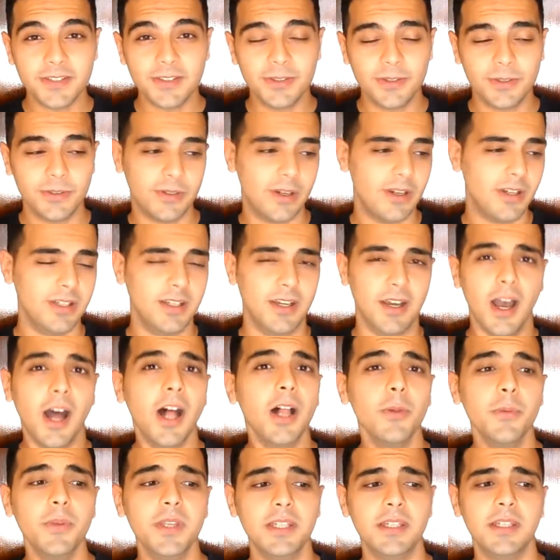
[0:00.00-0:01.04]
to do on a
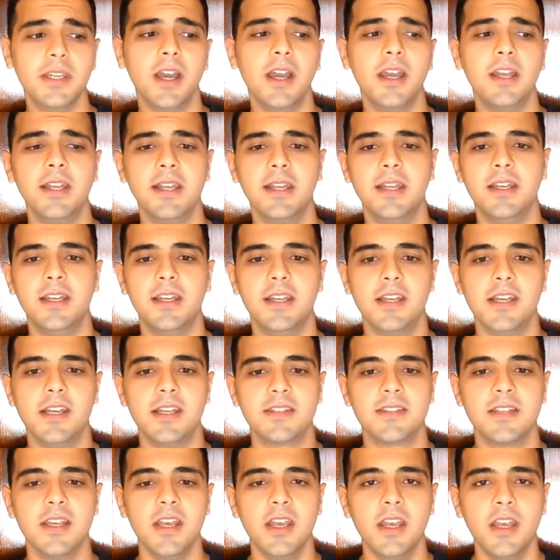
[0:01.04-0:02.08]
Halloween night
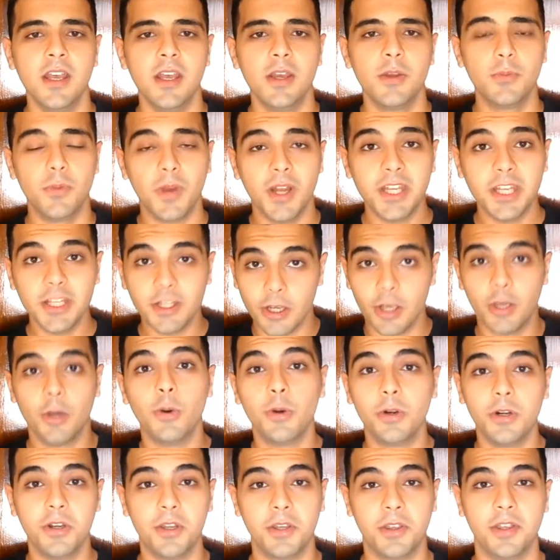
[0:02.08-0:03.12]
is running a
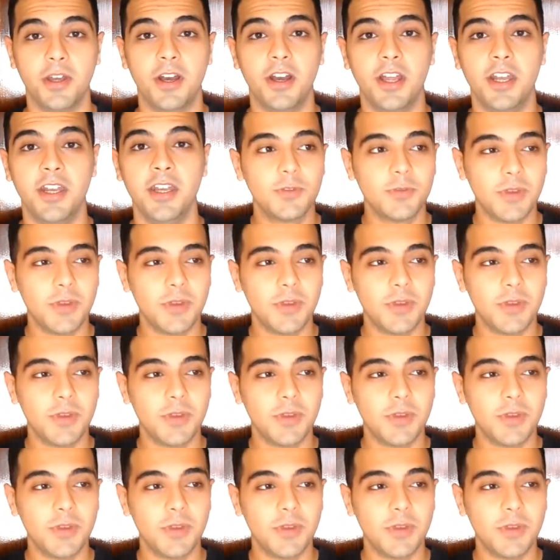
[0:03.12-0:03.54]
horror-a-thon.